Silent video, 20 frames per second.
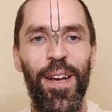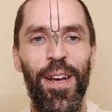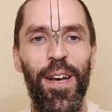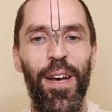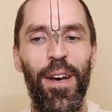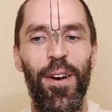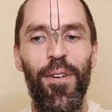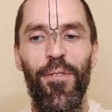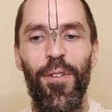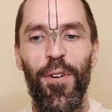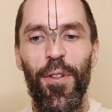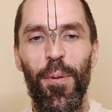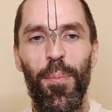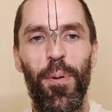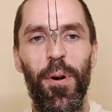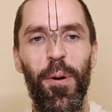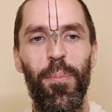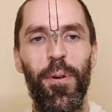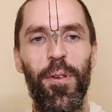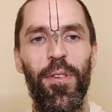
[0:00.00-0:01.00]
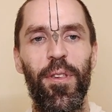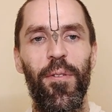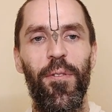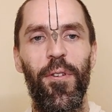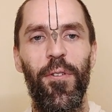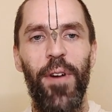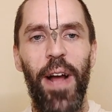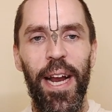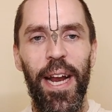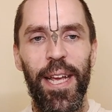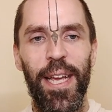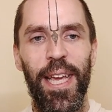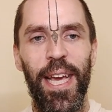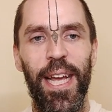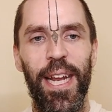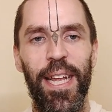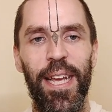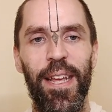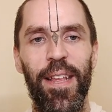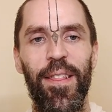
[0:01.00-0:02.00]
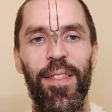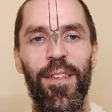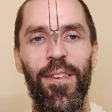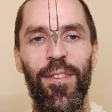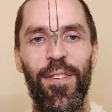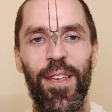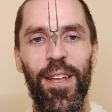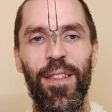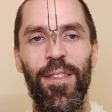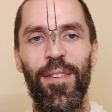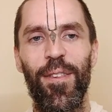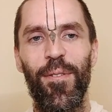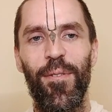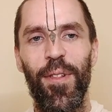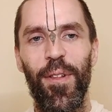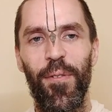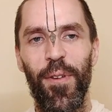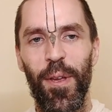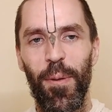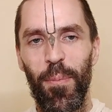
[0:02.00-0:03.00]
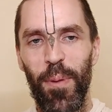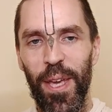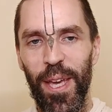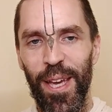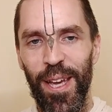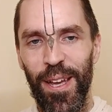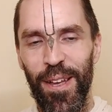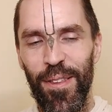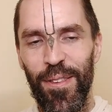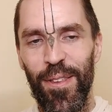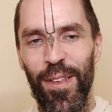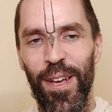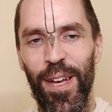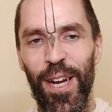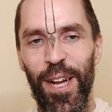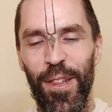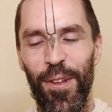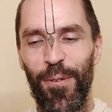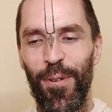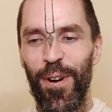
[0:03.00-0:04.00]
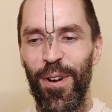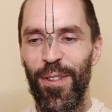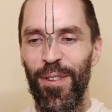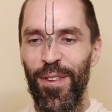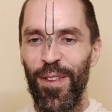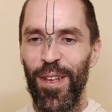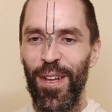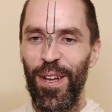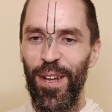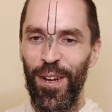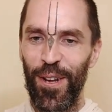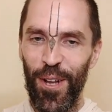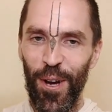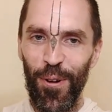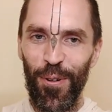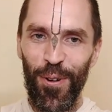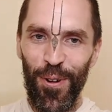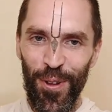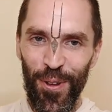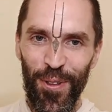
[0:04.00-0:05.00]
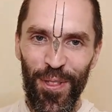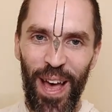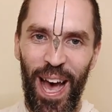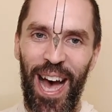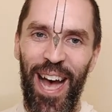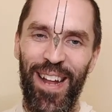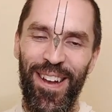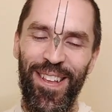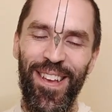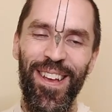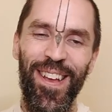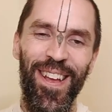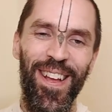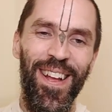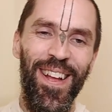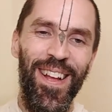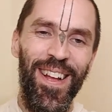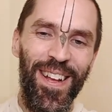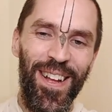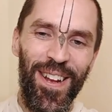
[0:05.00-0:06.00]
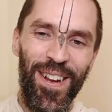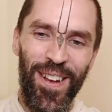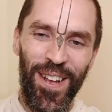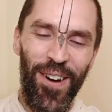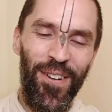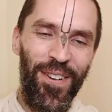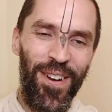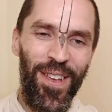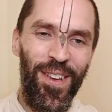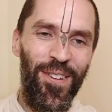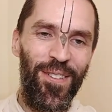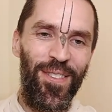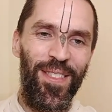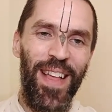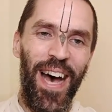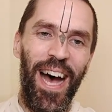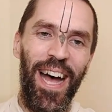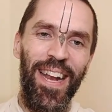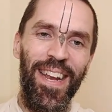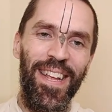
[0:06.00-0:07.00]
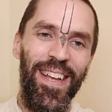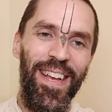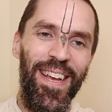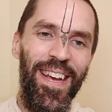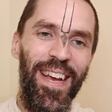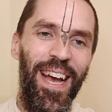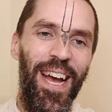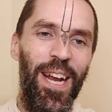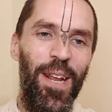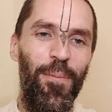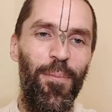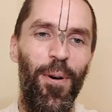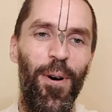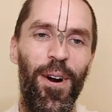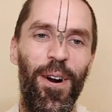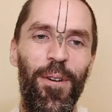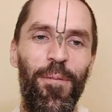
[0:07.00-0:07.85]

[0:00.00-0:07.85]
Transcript: for the purpose of eradicating the sins of living beings. In other words, don't do that. Don't use that anymore.